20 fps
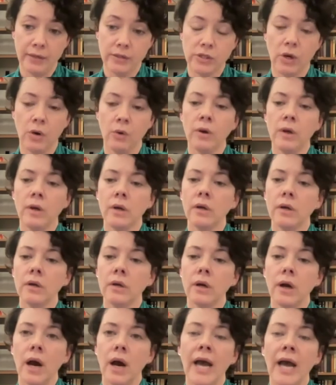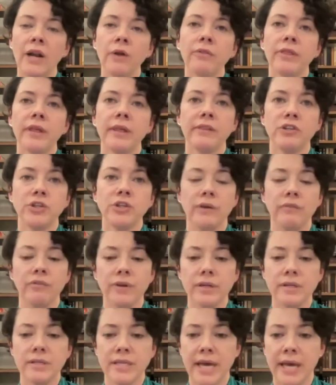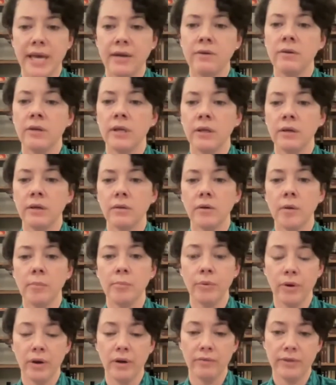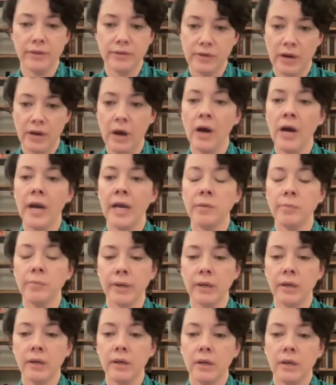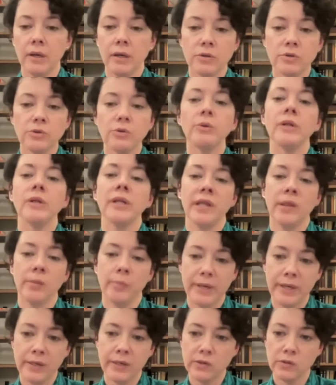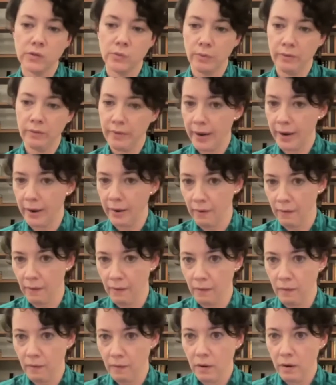So I don't think that she ever intended a book of this kind, but certainly the pieces were there.